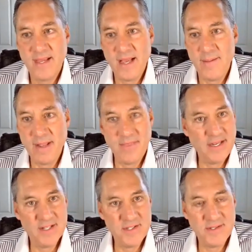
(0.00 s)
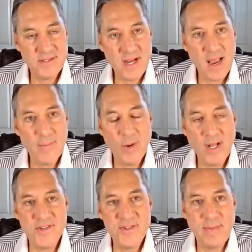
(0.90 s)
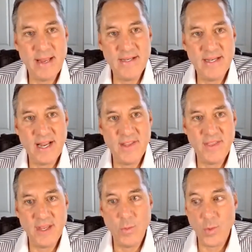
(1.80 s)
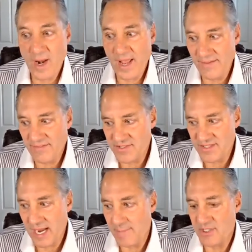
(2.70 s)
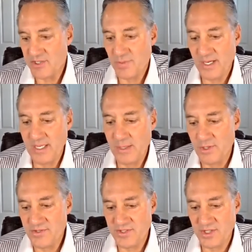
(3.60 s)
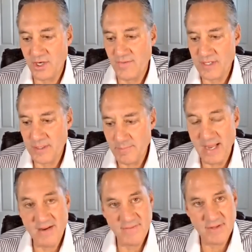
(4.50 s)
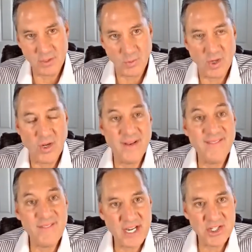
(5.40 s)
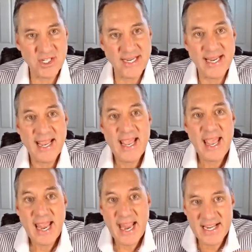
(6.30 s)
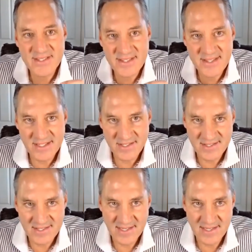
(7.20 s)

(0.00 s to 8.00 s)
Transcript: I think it's time well spent, and I think what I have established really will serve to benefit the world eventually as this